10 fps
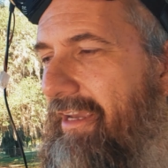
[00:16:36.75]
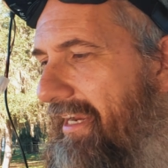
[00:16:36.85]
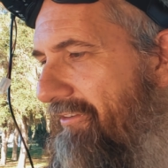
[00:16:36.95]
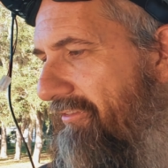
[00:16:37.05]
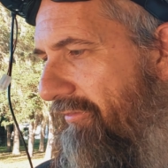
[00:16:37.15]

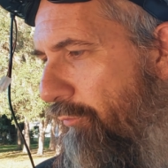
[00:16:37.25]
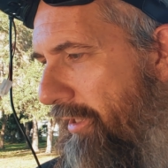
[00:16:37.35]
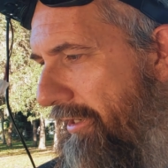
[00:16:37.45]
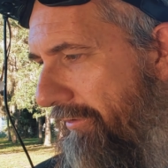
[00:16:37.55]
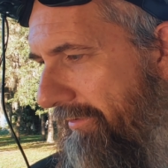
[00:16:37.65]
It's just a
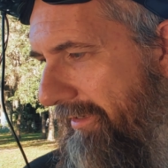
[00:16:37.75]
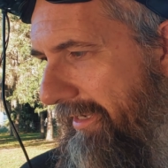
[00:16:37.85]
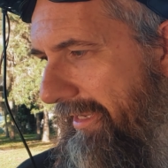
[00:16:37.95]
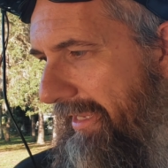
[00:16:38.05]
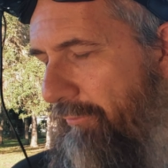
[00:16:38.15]
weird,
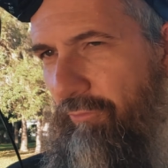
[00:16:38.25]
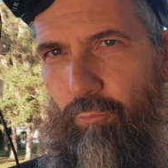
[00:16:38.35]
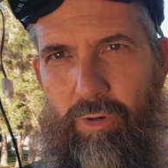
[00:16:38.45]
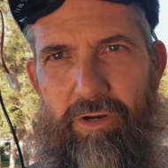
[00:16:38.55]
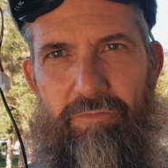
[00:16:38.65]
it was a
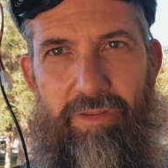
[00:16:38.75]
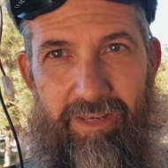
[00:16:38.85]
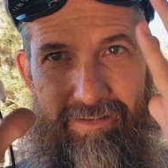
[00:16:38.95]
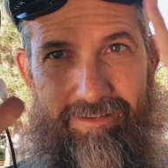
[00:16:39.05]
weird,